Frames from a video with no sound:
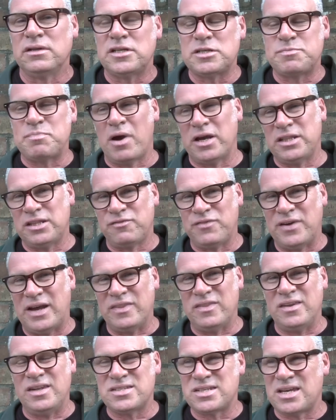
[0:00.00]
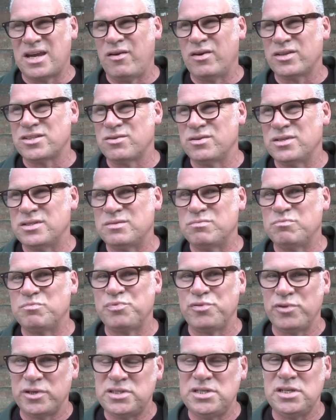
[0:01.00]
despite the fact that his character is
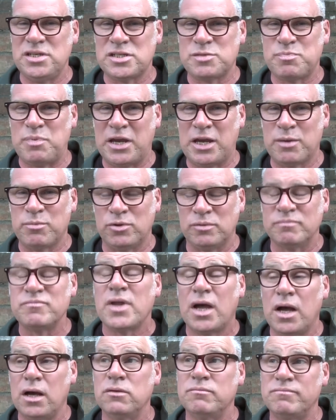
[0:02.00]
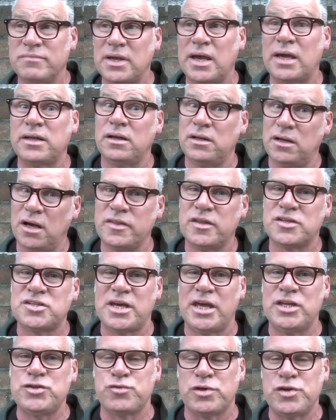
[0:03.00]
pretty despicable. Oh, and I like the
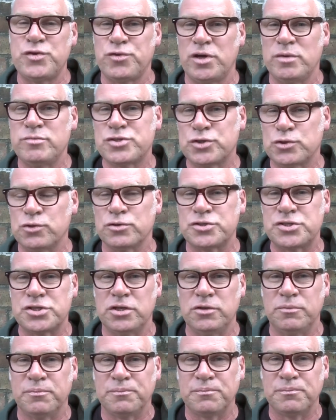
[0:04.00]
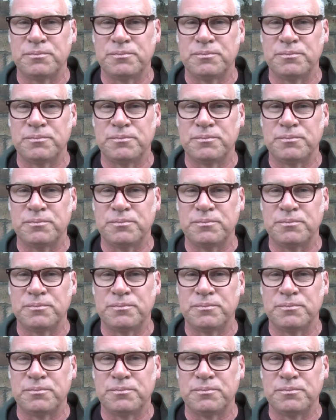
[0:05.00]
Tangerine Dream score too.